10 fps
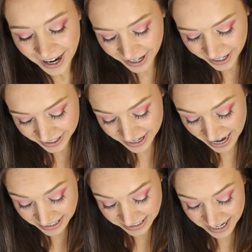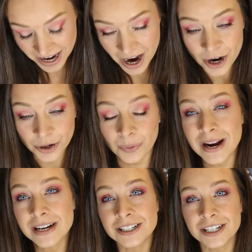Uh, as a
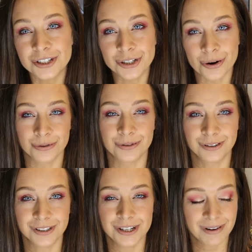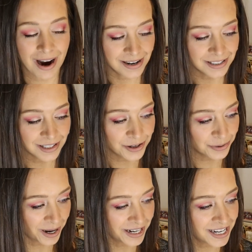grand total, you guys, are
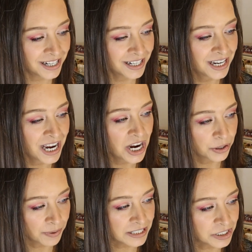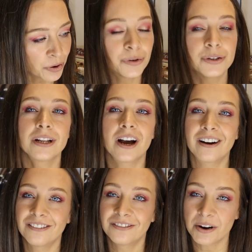you ready? Grand total
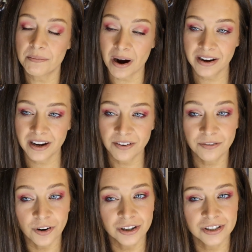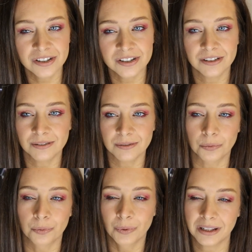of my first
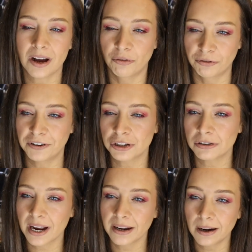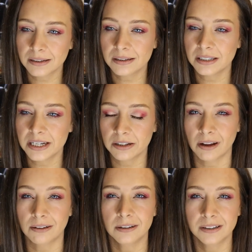re official, I guess,
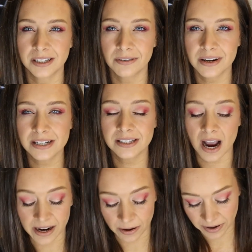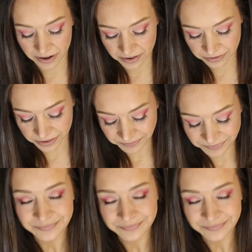declutter series, I got rid of